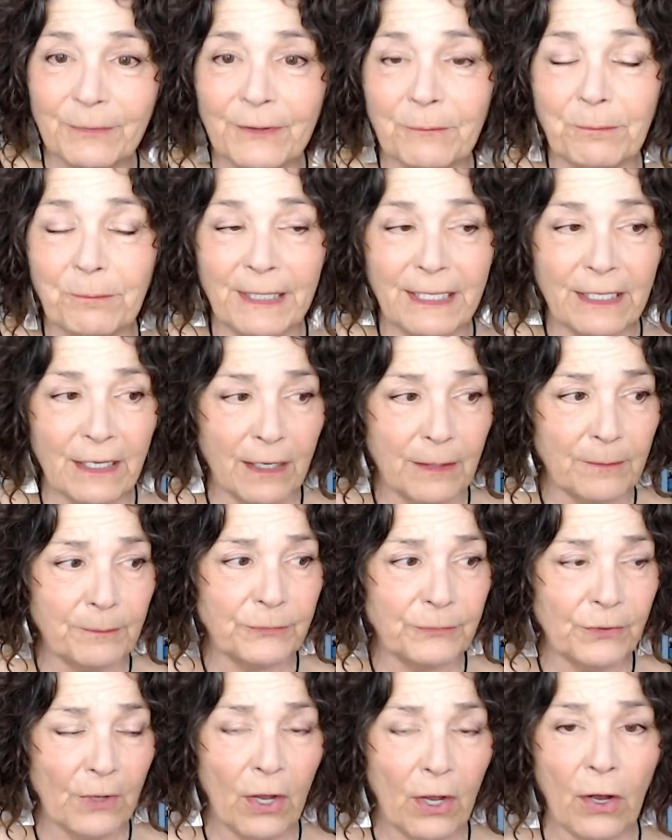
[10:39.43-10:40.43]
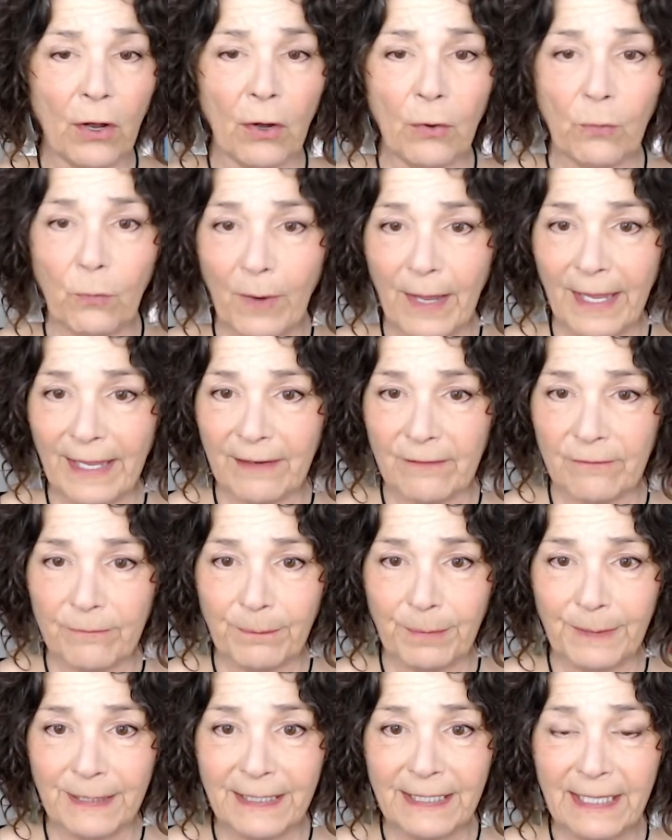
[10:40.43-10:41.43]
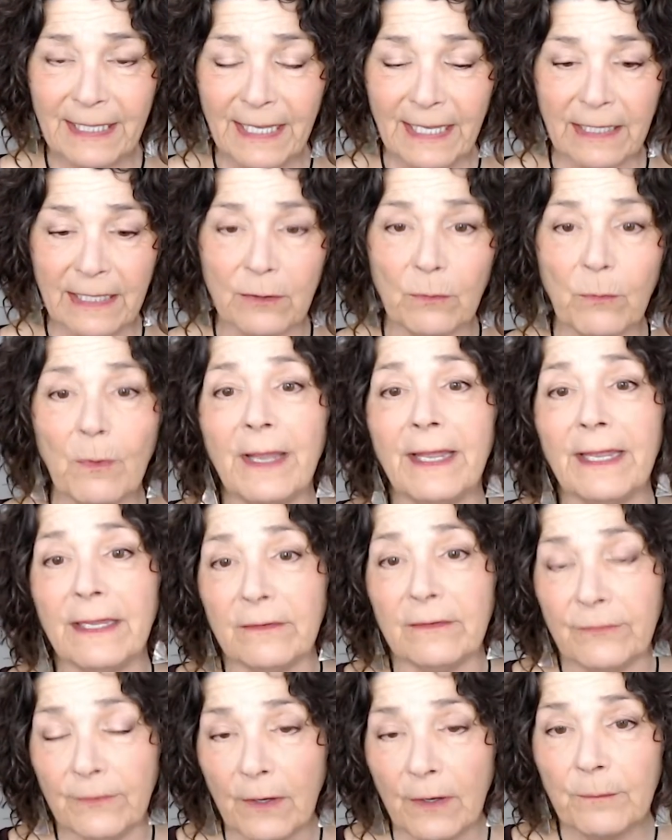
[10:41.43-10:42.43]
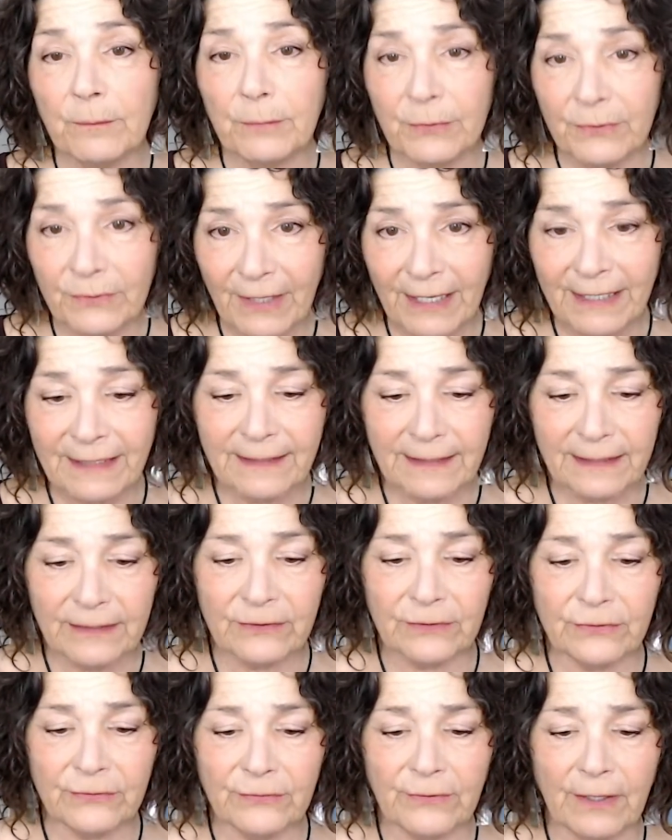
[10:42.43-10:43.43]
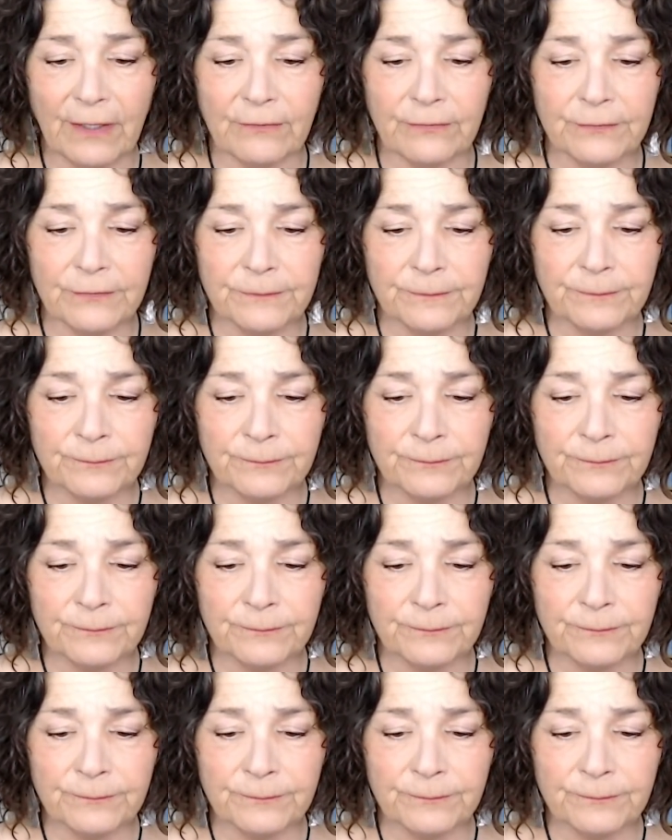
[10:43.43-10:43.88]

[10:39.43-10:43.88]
It becomes a way of being and a way of protecting yourself.